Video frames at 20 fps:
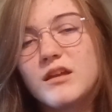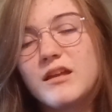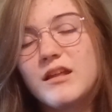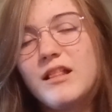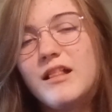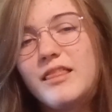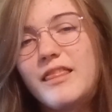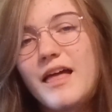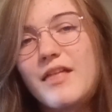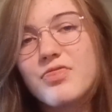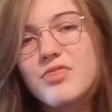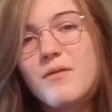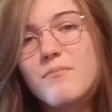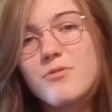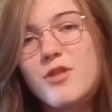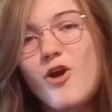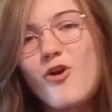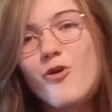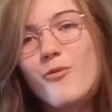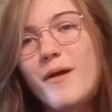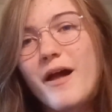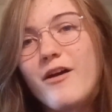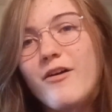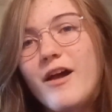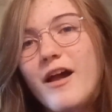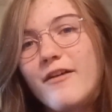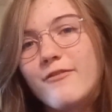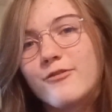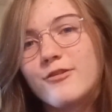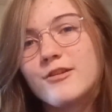let them know about
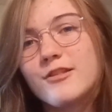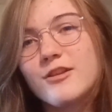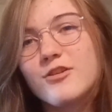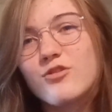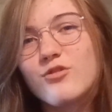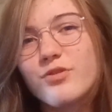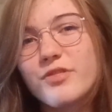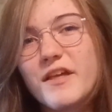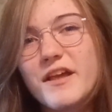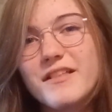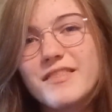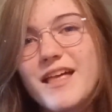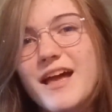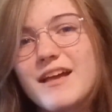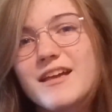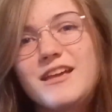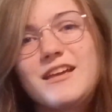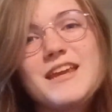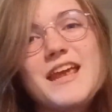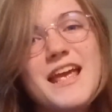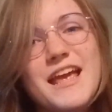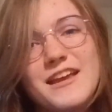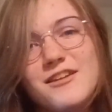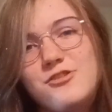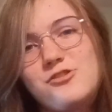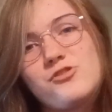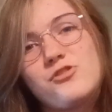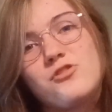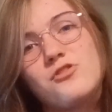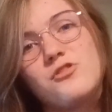every little thing that could
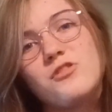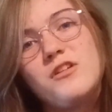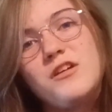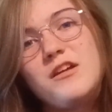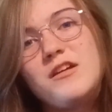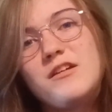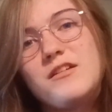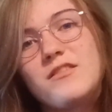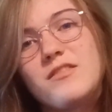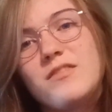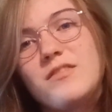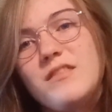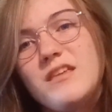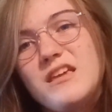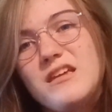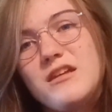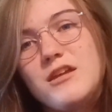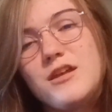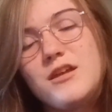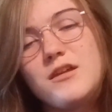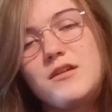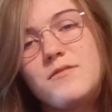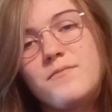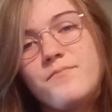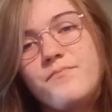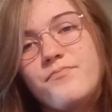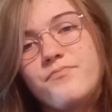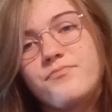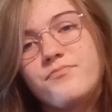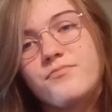hinder the
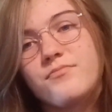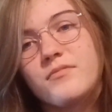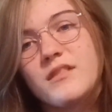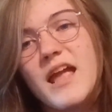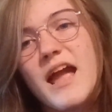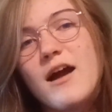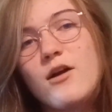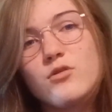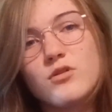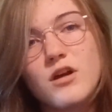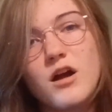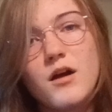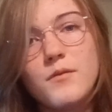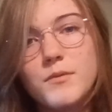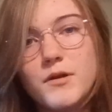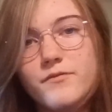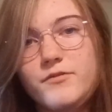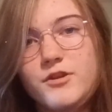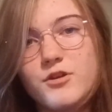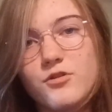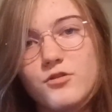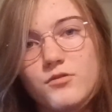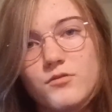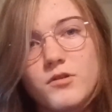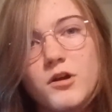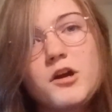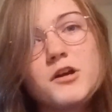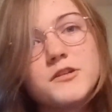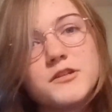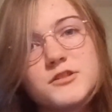outcome of your
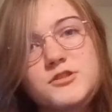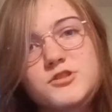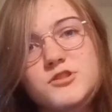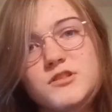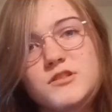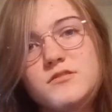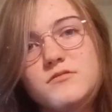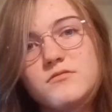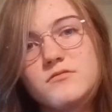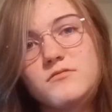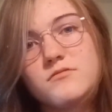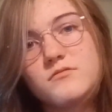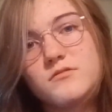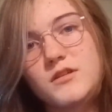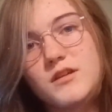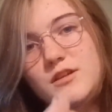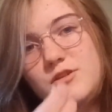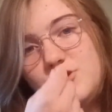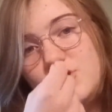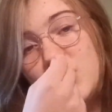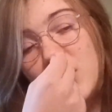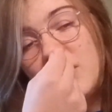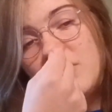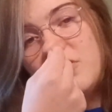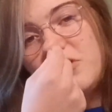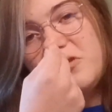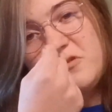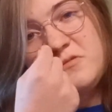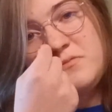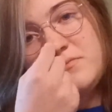audition in
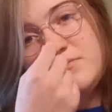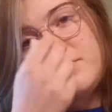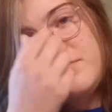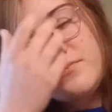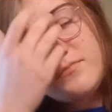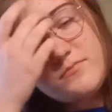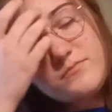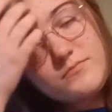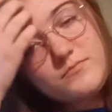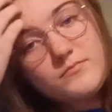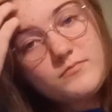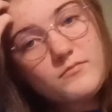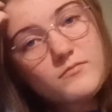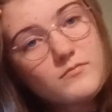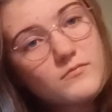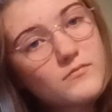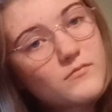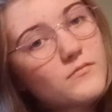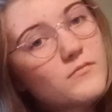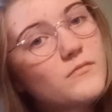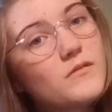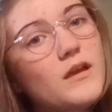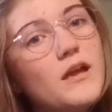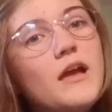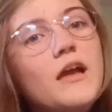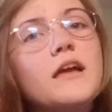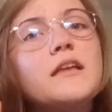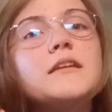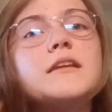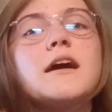general.
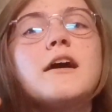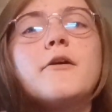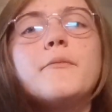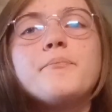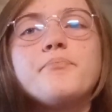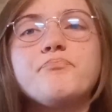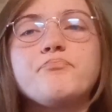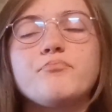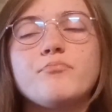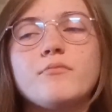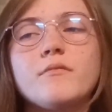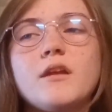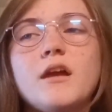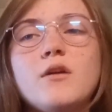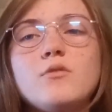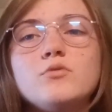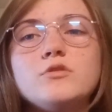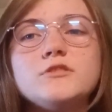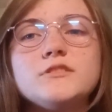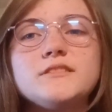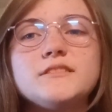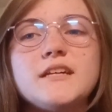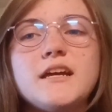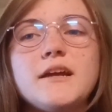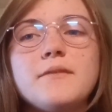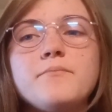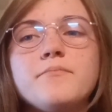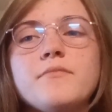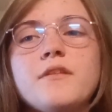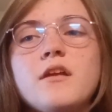And now, I will say,